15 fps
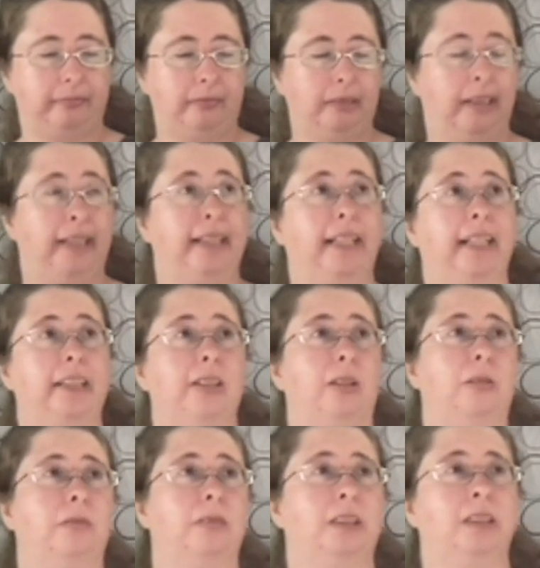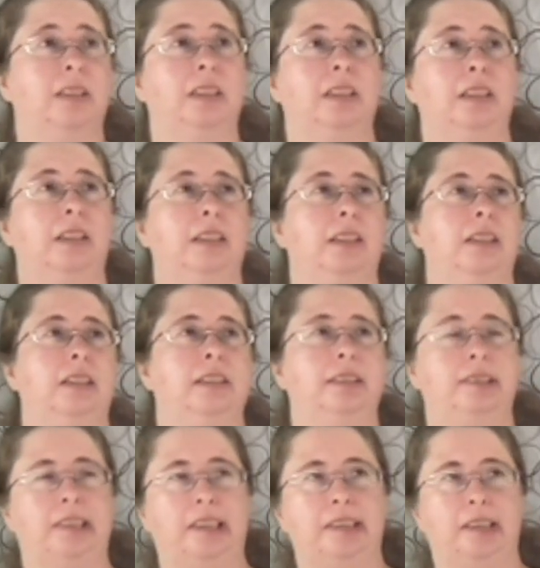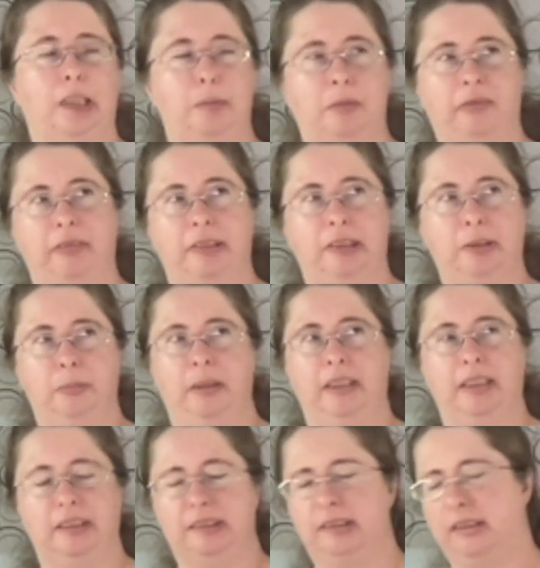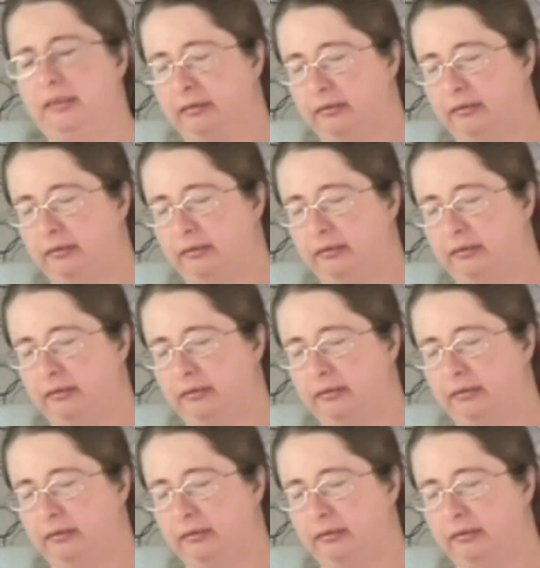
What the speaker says: Hey, Echo. Set timer for 2 minutes.